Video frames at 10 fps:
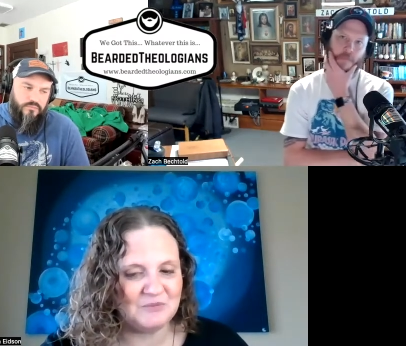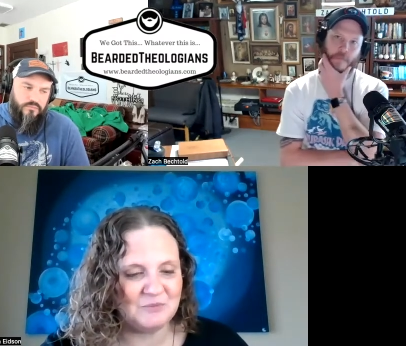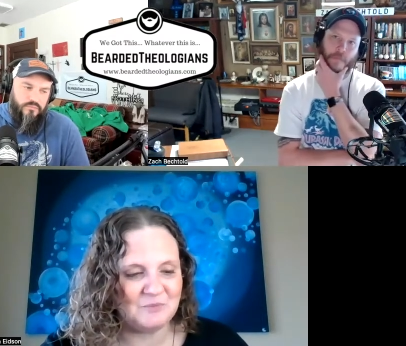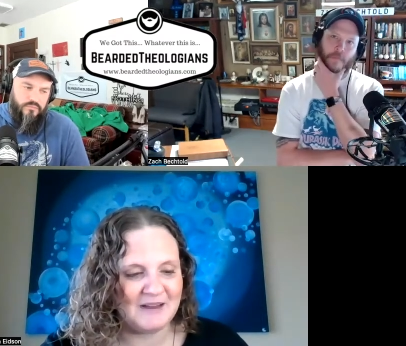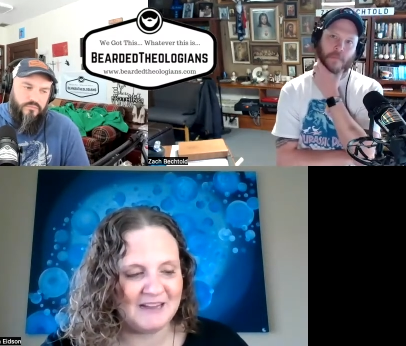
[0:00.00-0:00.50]

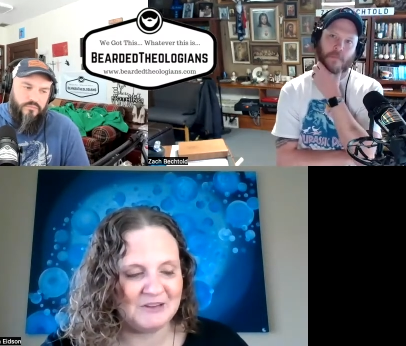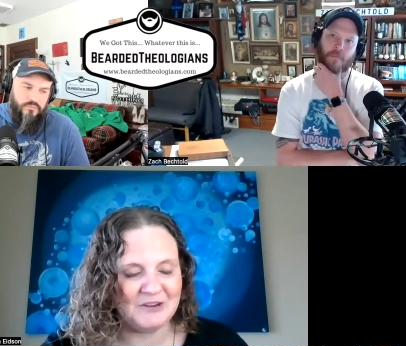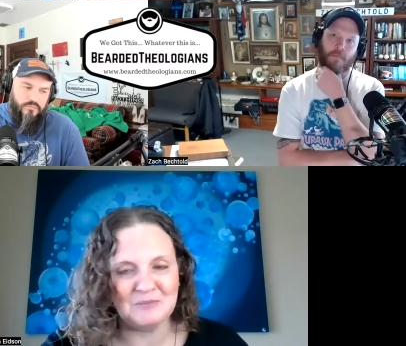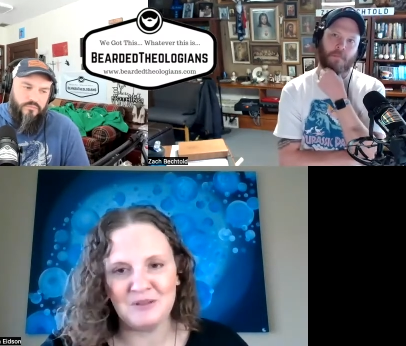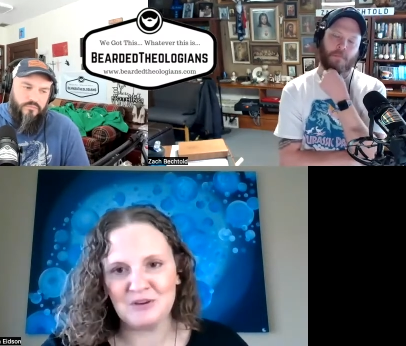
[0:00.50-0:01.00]
Speaker 1: my
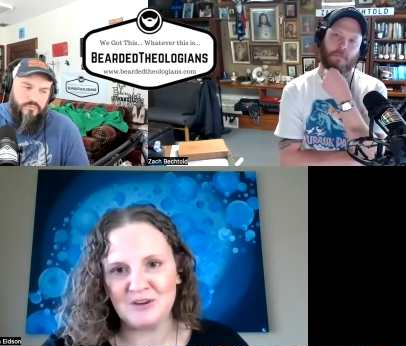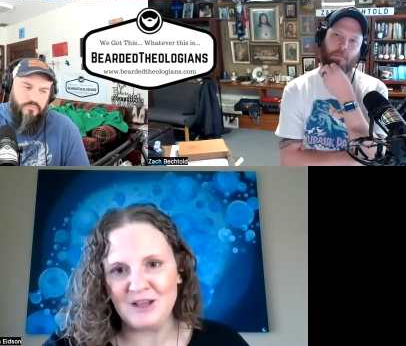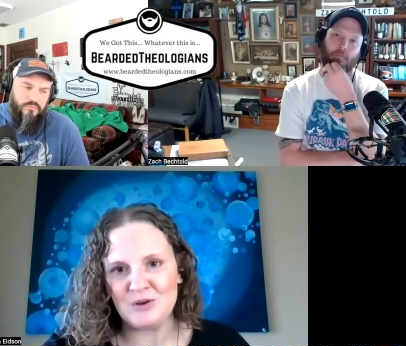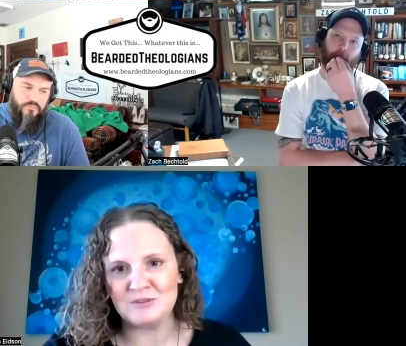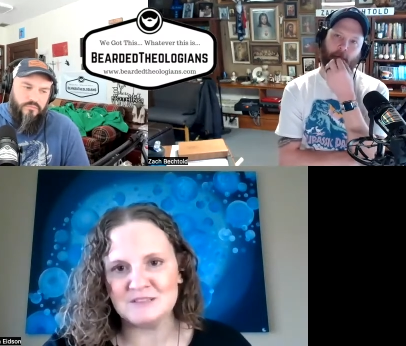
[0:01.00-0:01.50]
grandmother and I
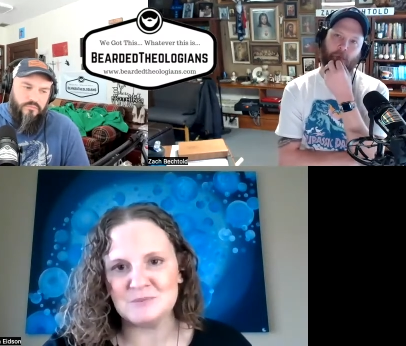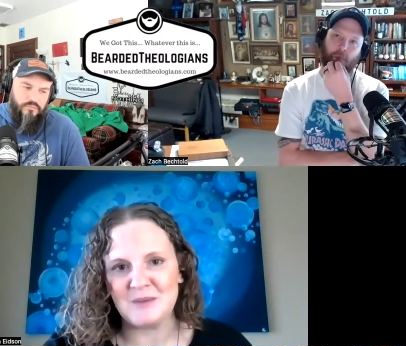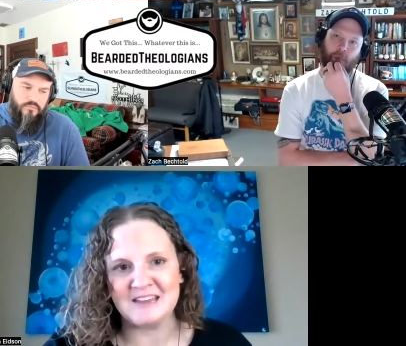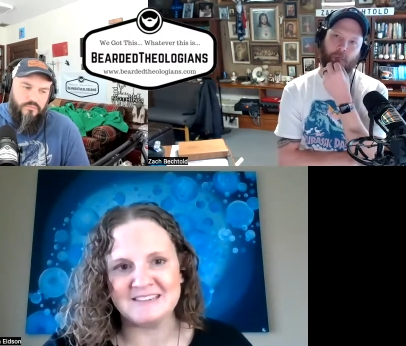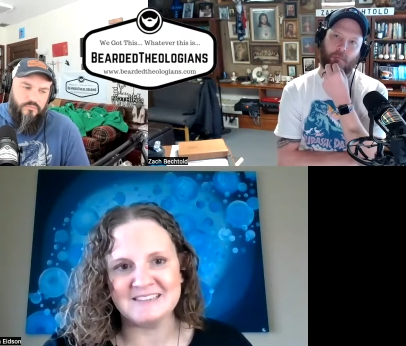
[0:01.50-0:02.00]
always
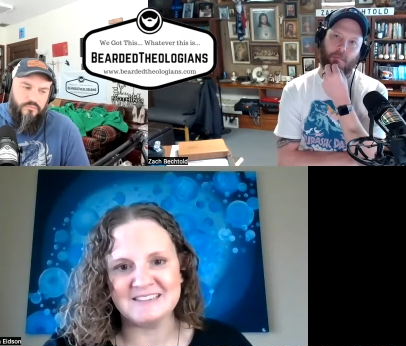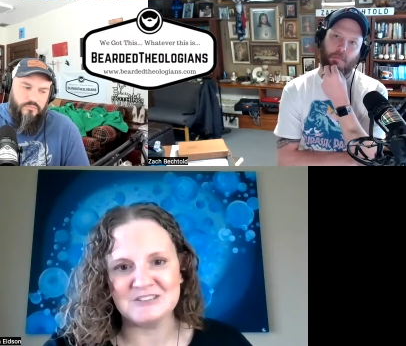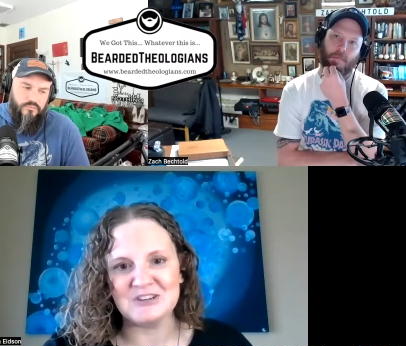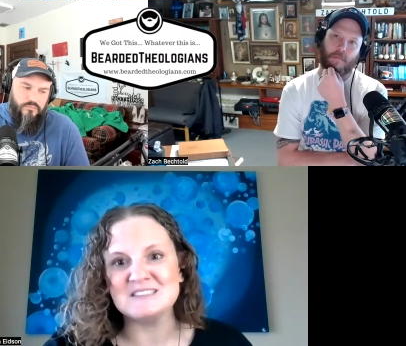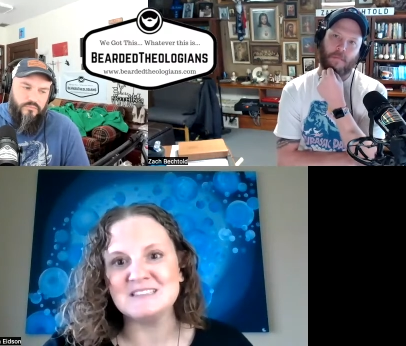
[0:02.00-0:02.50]
made the
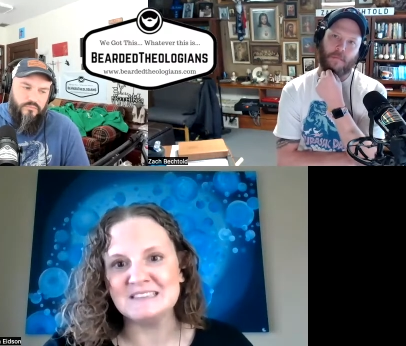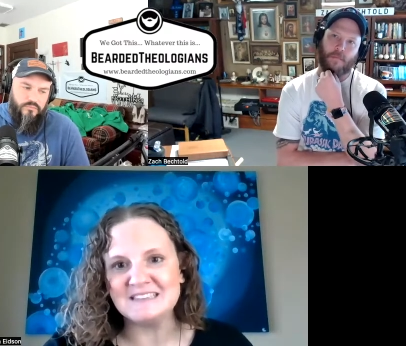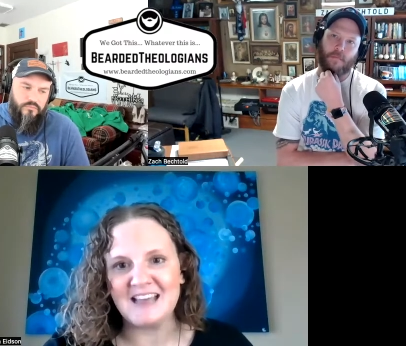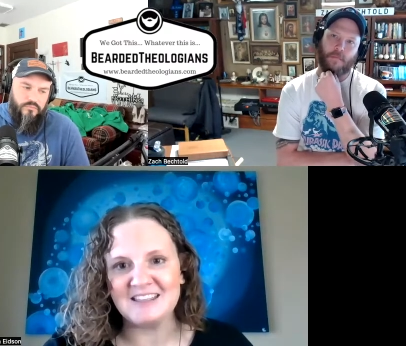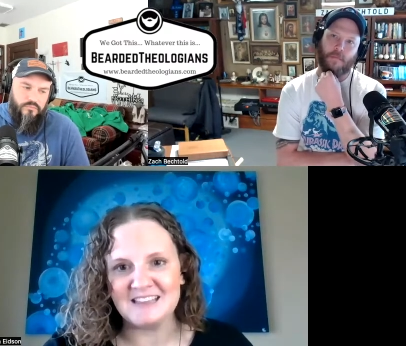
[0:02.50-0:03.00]
dressing
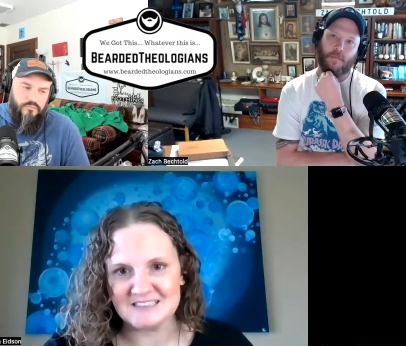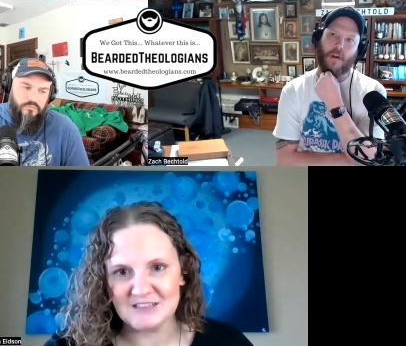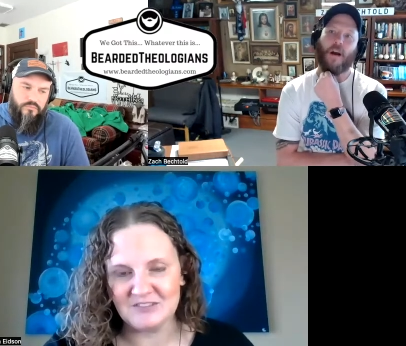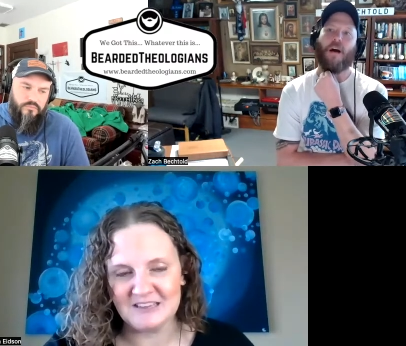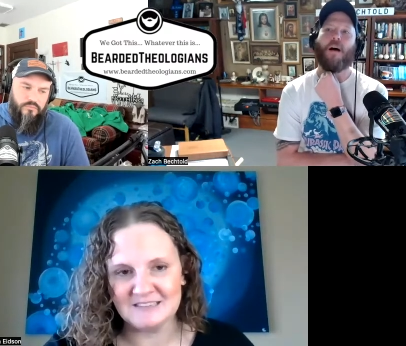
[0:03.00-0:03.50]
at
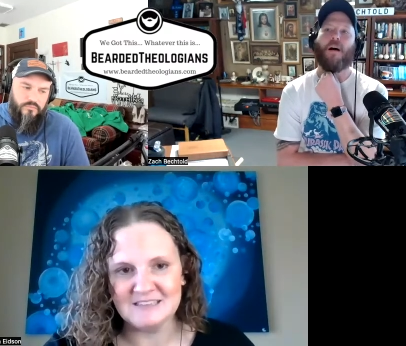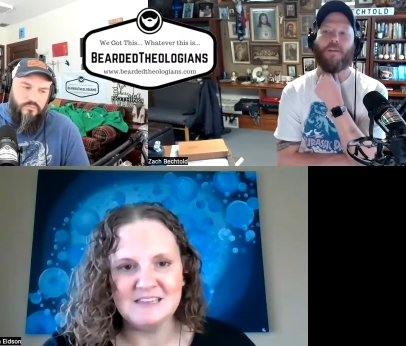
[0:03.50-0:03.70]
Thanksgiving,